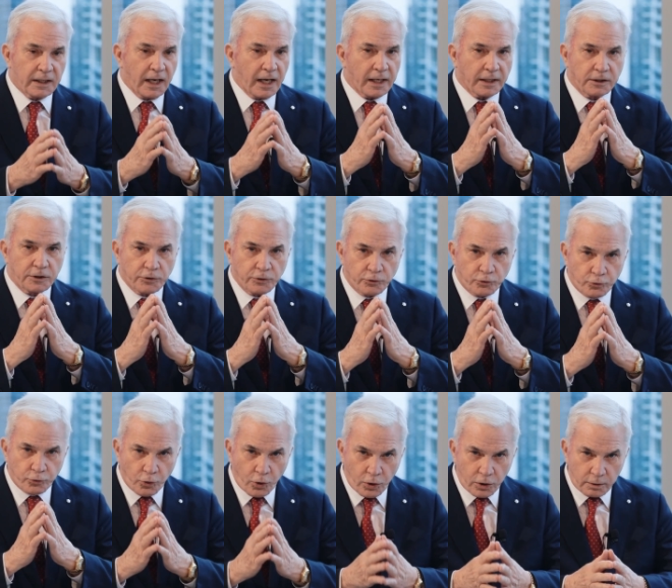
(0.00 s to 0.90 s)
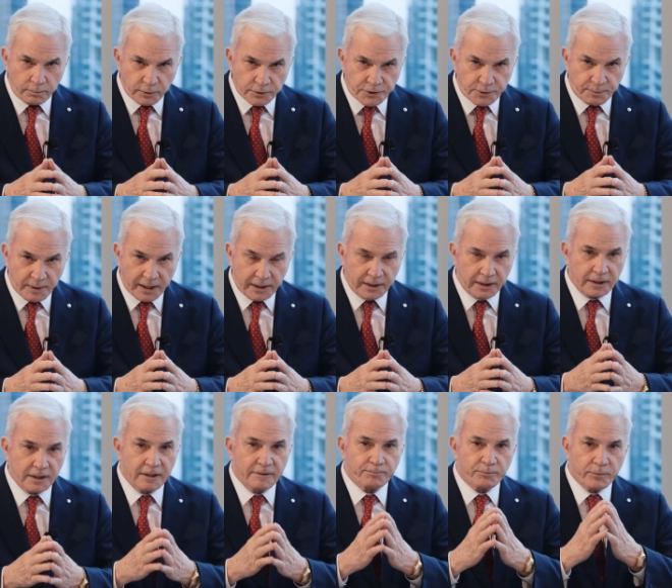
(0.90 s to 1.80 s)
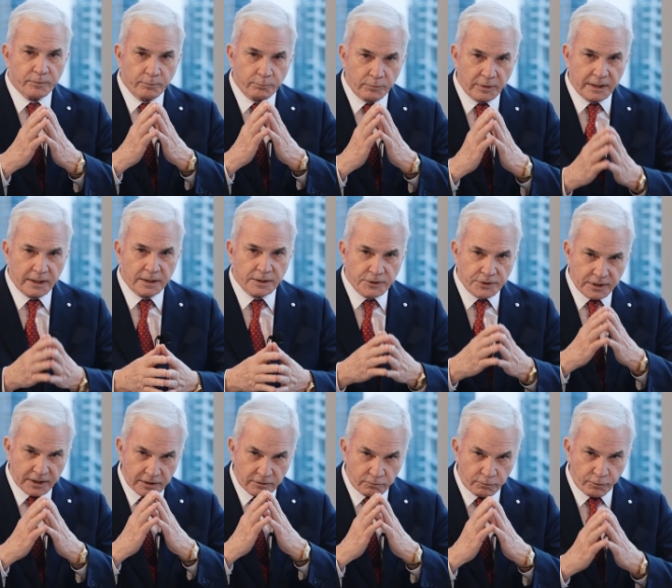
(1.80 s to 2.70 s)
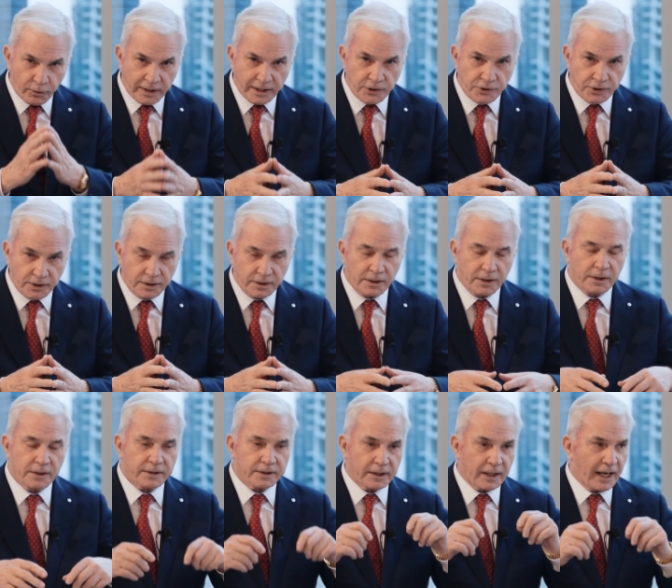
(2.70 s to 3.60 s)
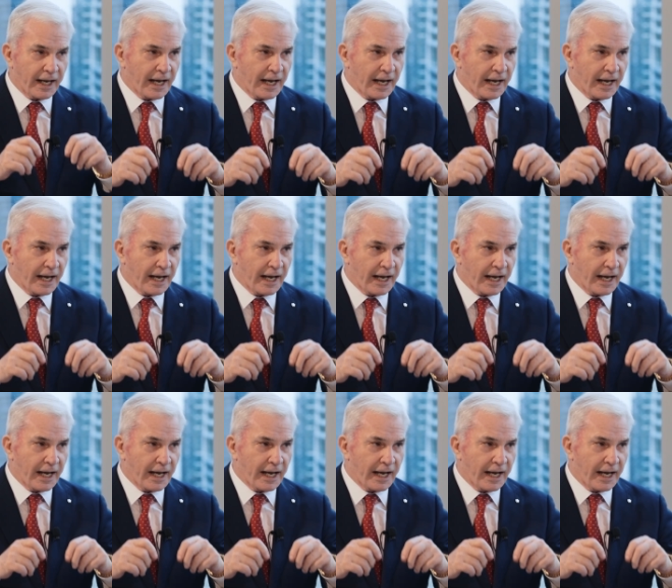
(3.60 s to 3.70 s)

uncontrollable spending, means inflation. You